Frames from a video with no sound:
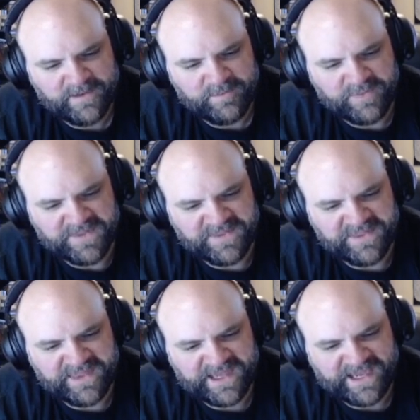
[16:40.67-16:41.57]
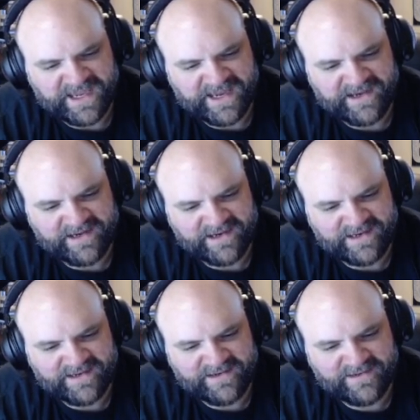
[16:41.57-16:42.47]
But that
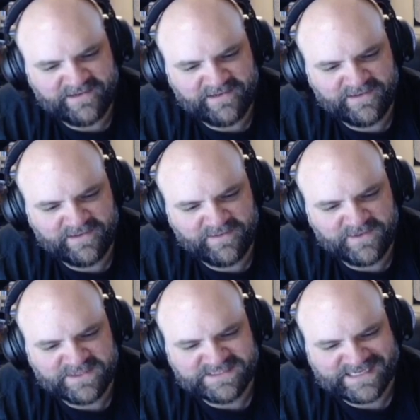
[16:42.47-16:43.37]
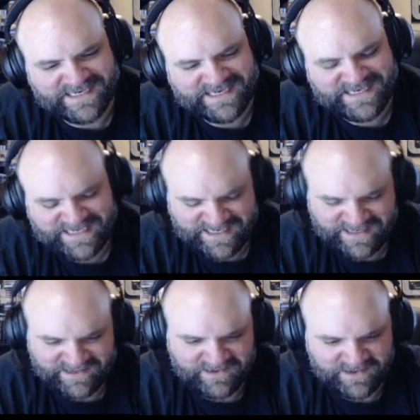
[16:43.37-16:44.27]
was a
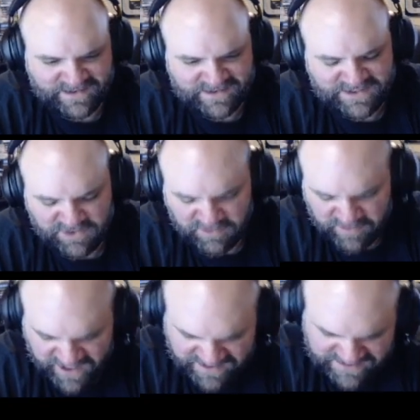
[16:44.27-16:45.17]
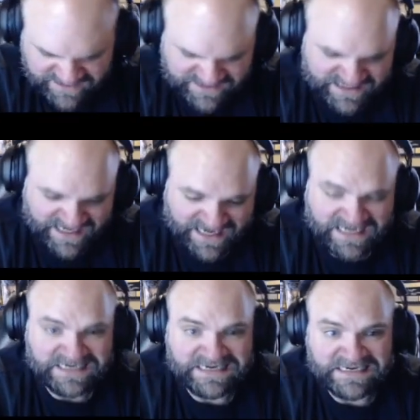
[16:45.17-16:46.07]
killer 2 boxes,
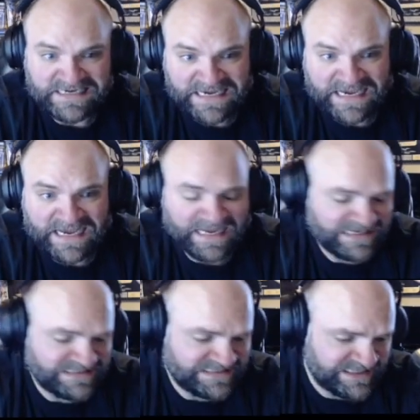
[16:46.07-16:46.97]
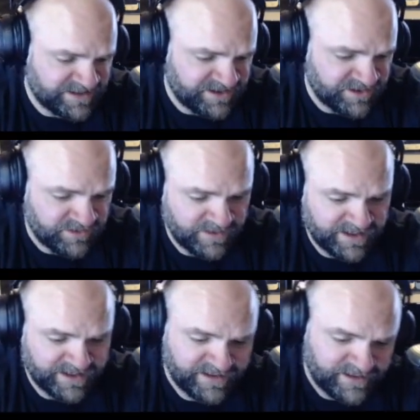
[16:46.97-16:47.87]
and not in a good
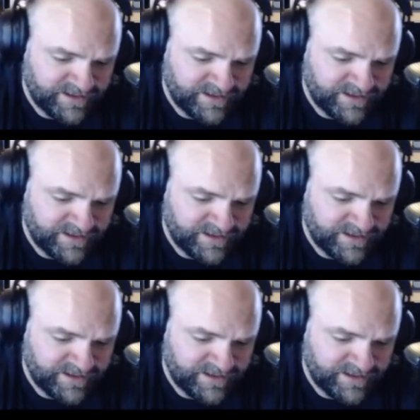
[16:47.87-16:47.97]
way.